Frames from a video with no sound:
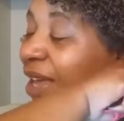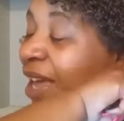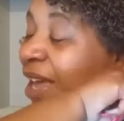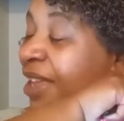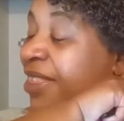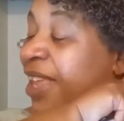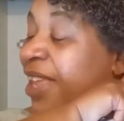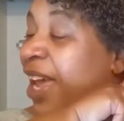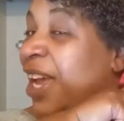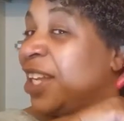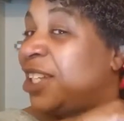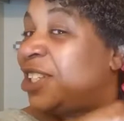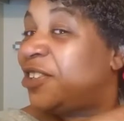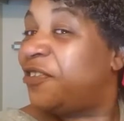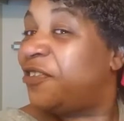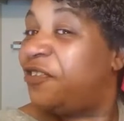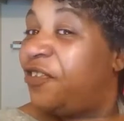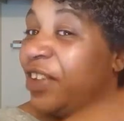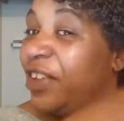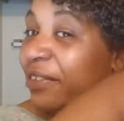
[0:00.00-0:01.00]
at the age
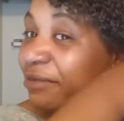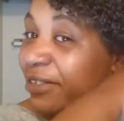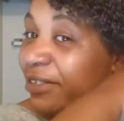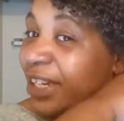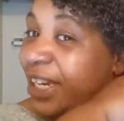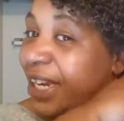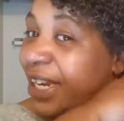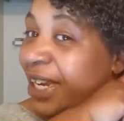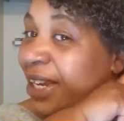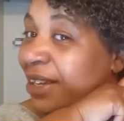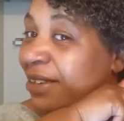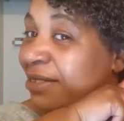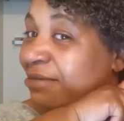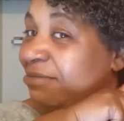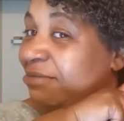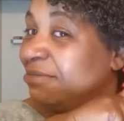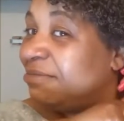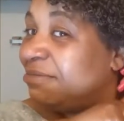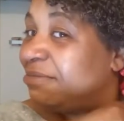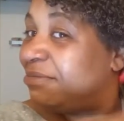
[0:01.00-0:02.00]
of 15
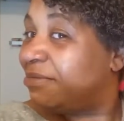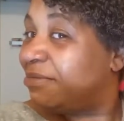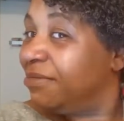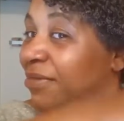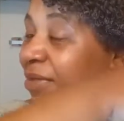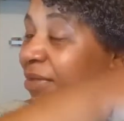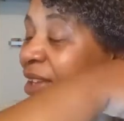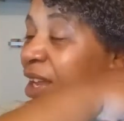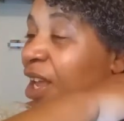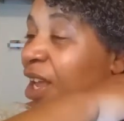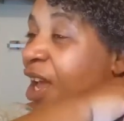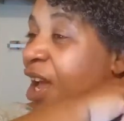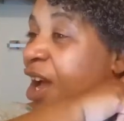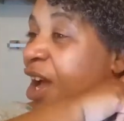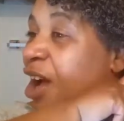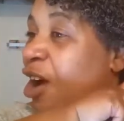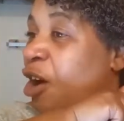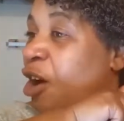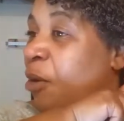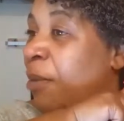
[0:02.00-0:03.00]

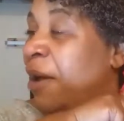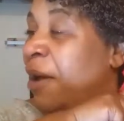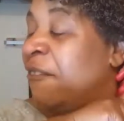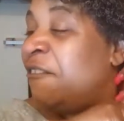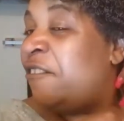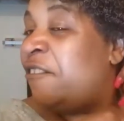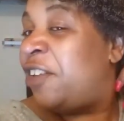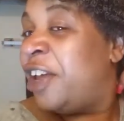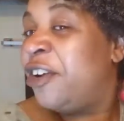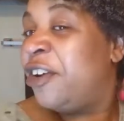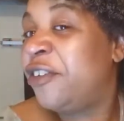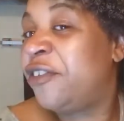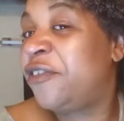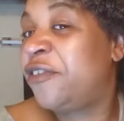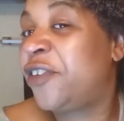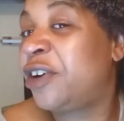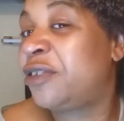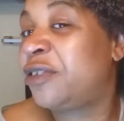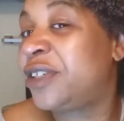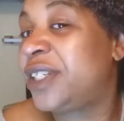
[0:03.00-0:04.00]
on my very
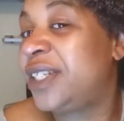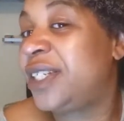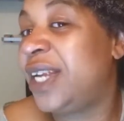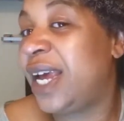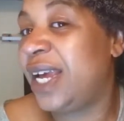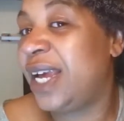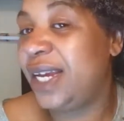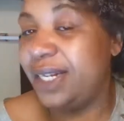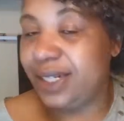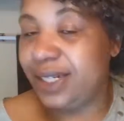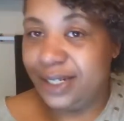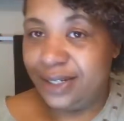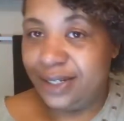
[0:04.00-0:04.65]
first date.